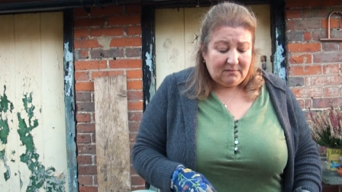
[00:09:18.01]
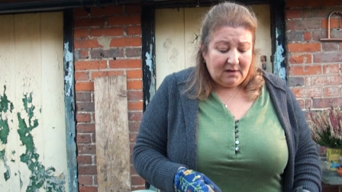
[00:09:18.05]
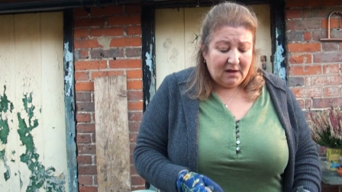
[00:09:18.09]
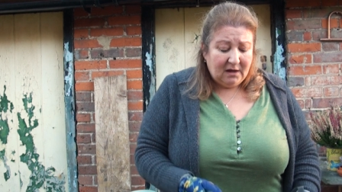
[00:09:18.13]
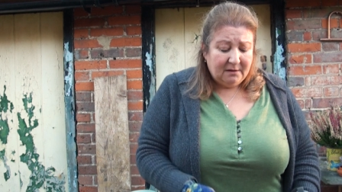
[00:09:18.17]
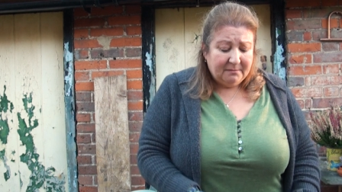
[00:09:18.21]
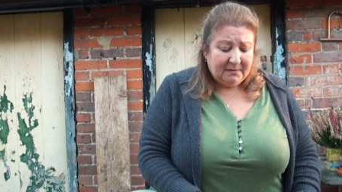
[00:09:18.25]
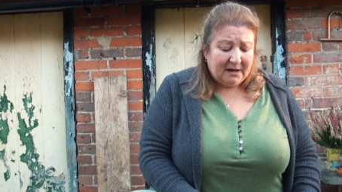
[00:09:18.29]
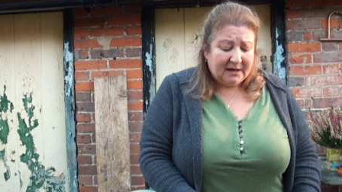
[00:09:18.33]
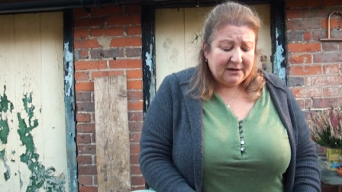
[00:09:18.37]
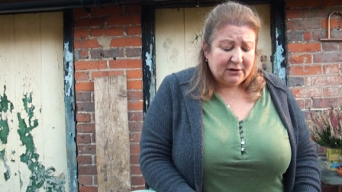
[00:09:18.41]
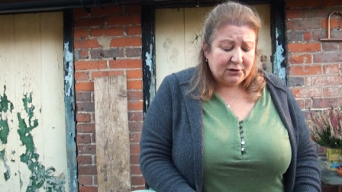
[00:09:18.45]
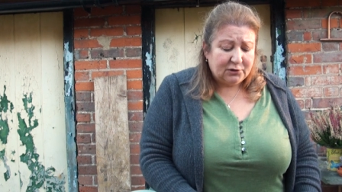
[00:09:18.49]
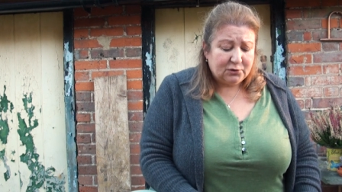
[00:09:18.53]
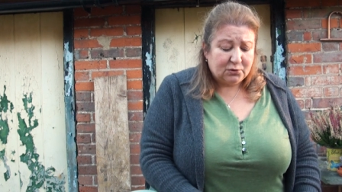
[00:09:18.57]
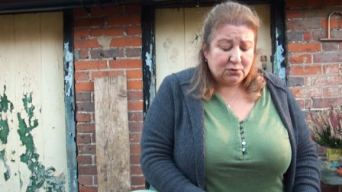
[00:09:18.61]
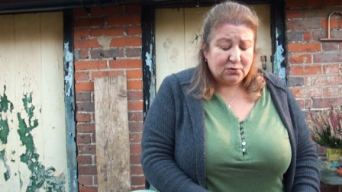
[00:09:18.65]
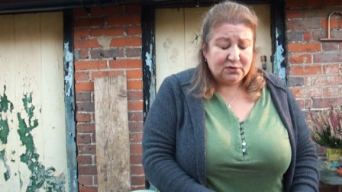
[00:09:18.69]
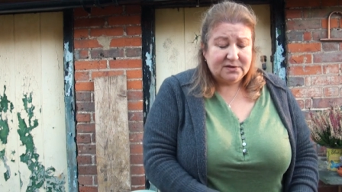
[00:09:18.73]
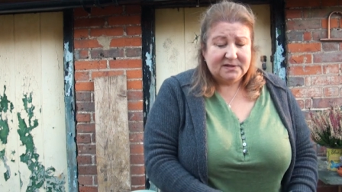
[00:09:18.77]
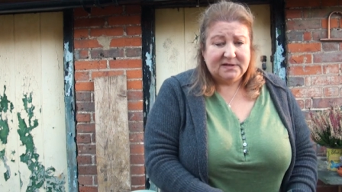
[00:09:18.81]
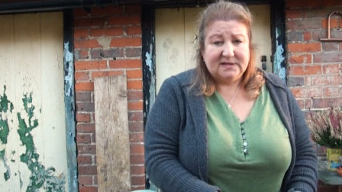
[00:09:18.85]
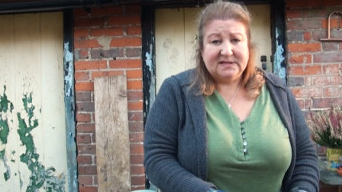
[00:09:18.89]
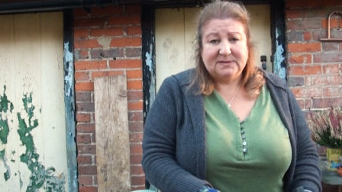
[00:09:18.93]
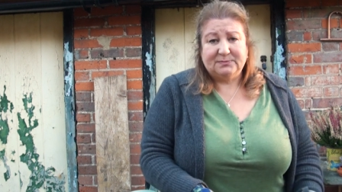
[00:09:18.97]
Um, I could
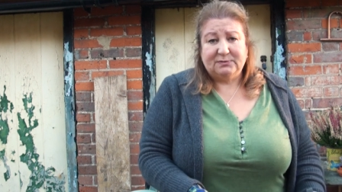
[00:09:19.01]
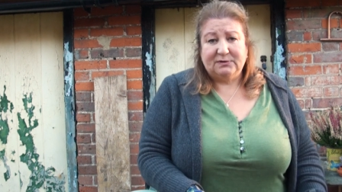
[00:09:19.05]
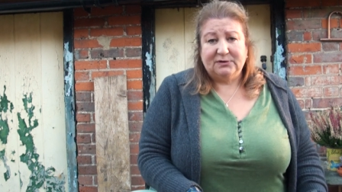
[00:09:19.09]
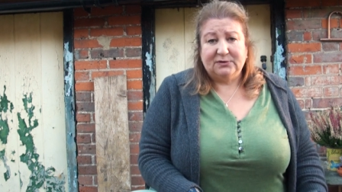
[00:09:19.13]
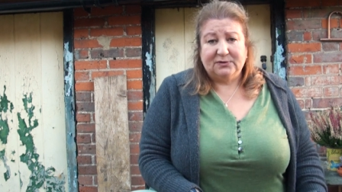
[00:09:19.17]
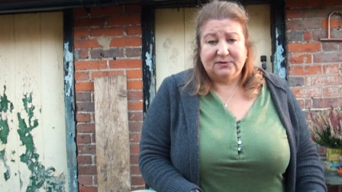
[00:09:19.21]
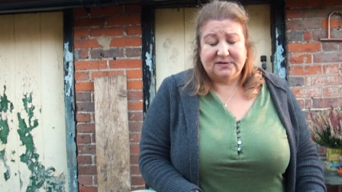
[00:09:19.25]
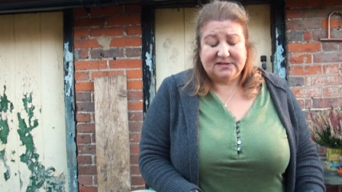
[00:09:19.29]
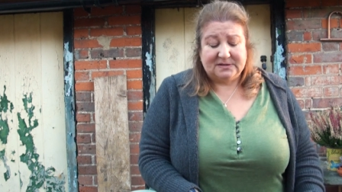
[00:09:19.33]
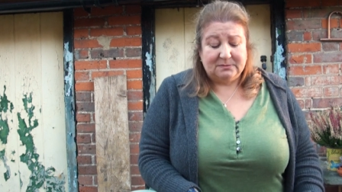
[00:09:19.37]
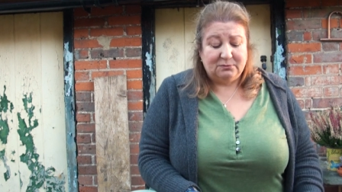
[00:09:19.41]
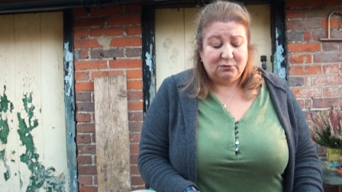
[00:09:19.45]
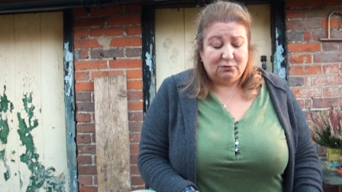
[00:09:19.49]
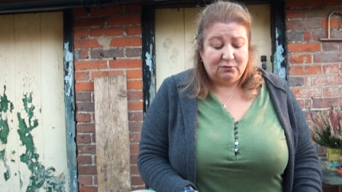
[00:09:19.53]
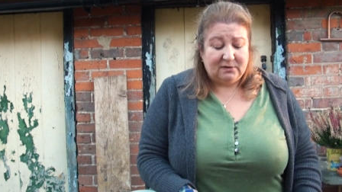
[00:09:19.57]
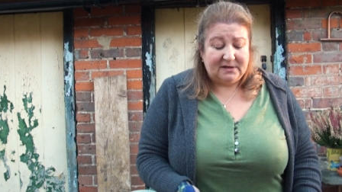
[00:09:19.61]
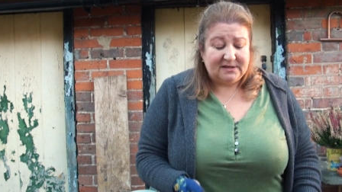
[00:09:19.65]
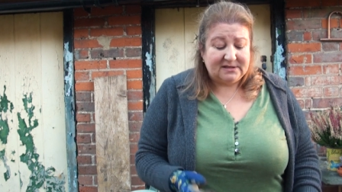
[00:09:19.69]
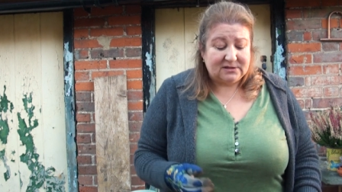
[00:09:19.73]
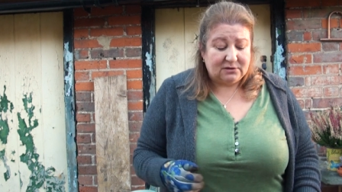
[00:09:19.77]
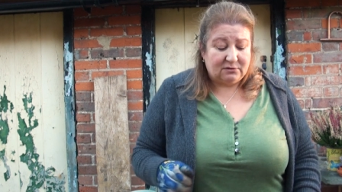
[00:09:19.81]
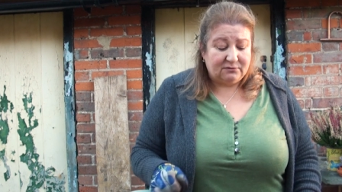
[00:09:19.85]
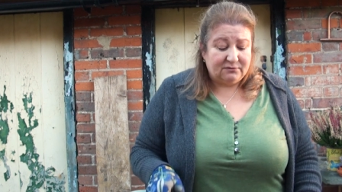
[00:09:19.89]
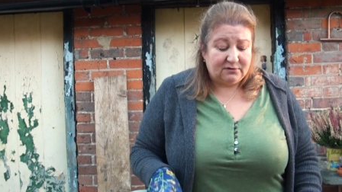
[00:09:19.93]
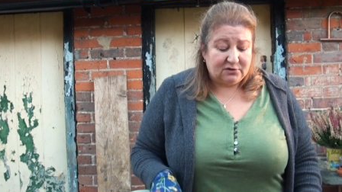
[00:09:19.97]
also sprinkle some
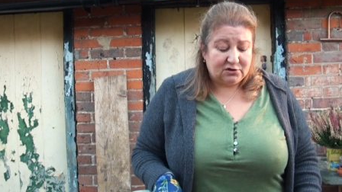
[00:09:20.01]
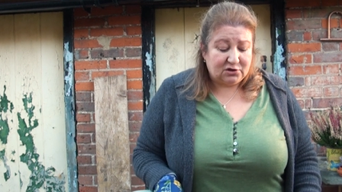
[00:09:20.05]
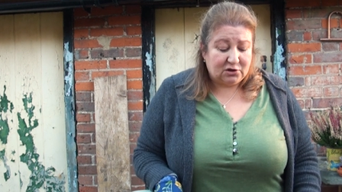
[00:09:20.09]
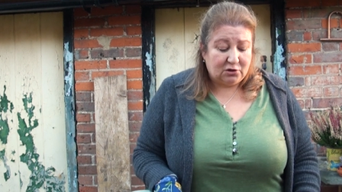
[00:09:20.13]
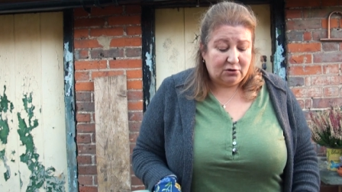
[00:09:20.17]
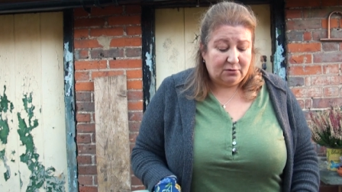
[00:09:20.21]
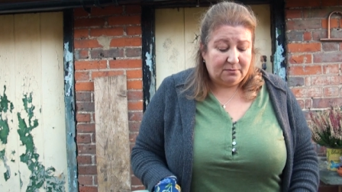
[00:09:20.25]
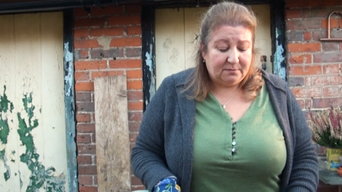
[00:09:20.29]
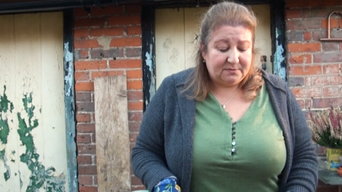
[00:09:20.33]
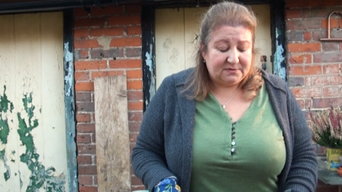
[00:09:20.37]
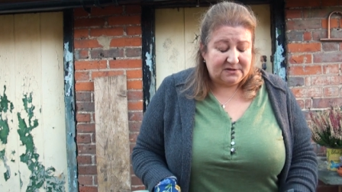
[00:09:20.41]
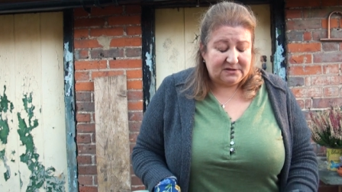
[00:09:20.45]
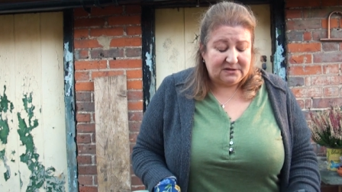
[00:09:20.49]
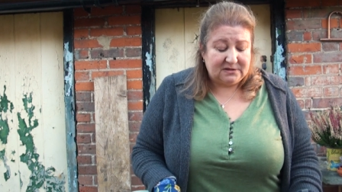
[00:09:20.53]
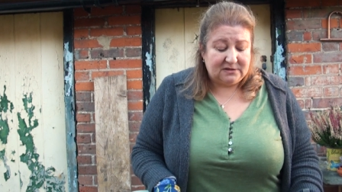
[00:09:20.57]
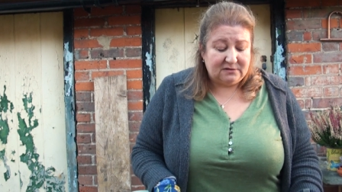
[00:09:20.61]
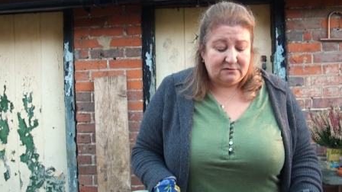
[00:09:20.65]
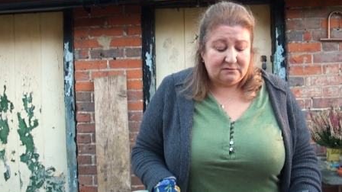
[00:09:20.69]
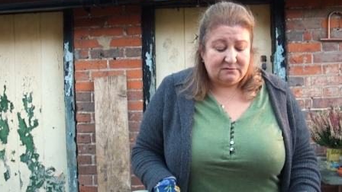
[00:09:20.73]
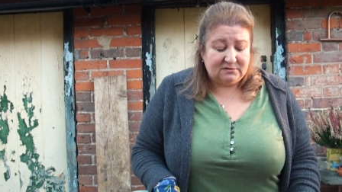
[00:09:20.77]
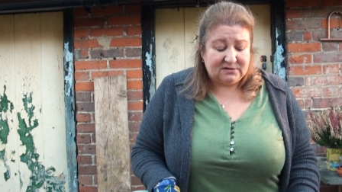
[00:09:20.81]
grit on the top to